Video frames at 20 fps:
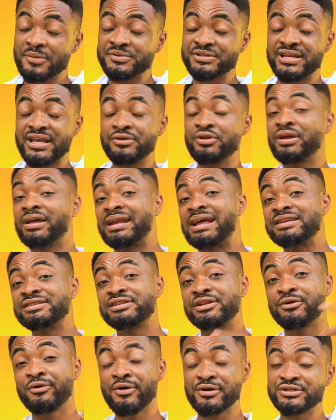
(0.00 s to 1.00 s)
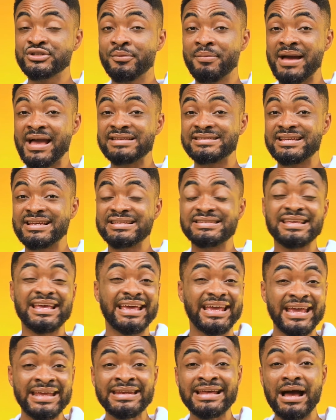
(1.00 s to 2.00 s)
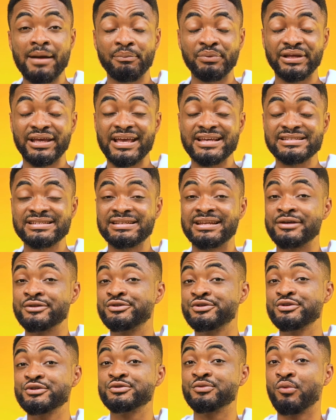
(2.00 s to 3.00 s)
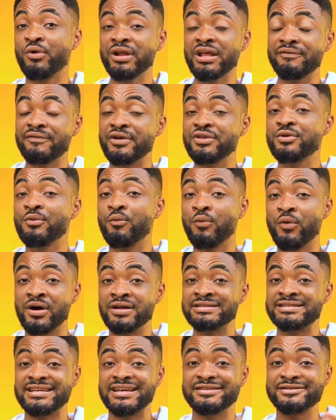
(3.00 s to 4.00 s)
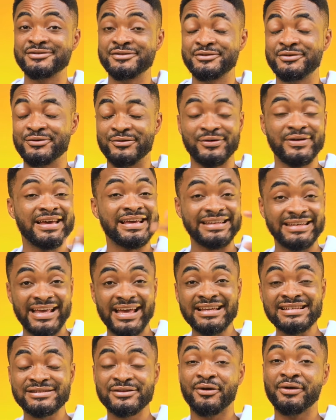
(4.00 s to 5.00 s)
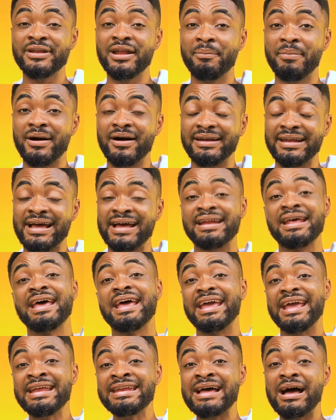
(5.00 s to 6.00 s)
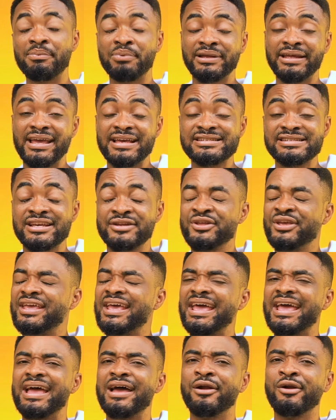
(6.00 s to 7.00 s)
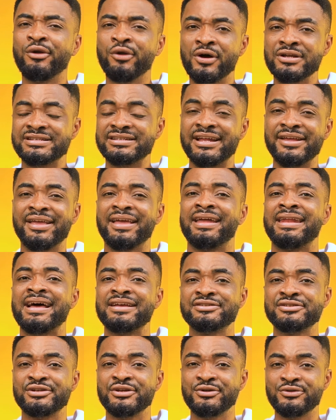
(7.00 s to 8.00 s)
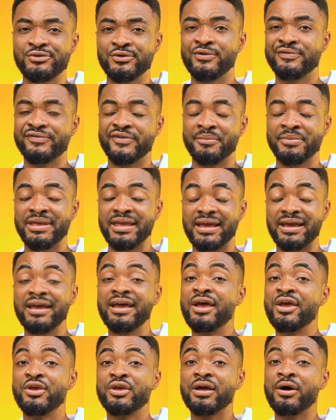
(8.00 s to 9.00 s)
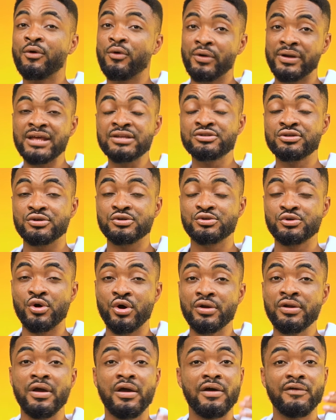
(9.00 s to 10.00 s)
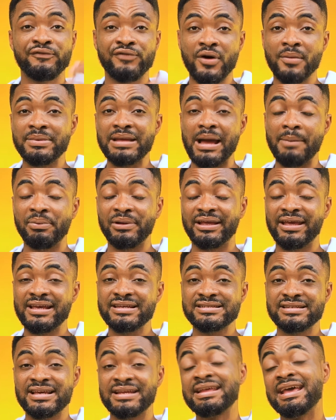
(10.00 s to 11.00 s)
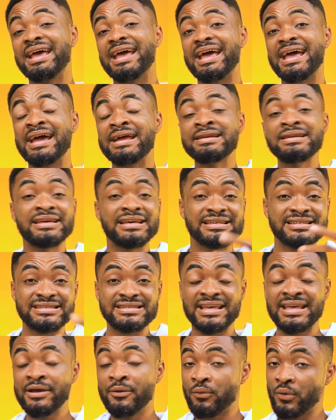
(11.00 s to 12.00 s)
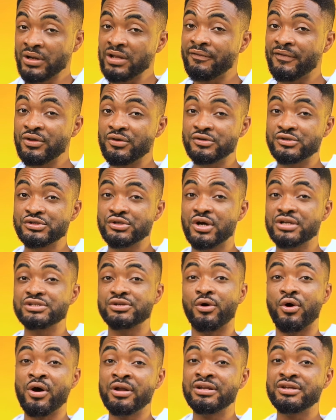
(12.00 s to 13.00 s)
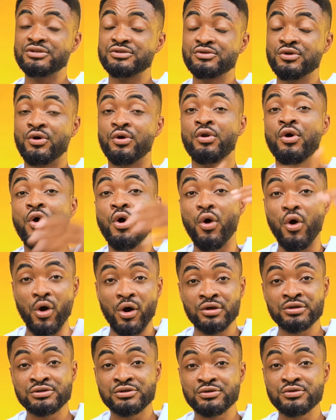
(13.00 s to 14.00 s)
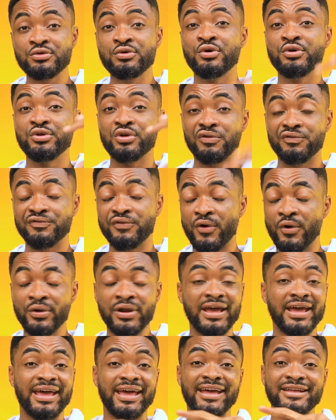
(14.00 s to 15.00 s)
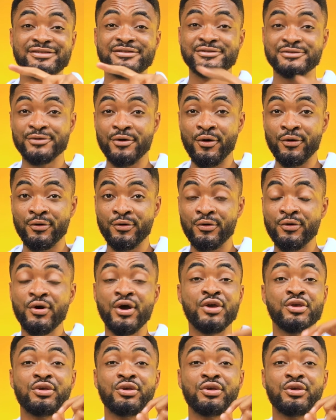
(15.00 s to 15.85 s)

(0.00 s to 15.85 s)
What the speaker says: option, you can actually customize this in the application and choose whatever you want it to do. Yes, talking about that, in the application, you get a lot that you can actually do from here. You can connect your drone from the application and sync whatever you shot on this drone onto your phone. It's so cool.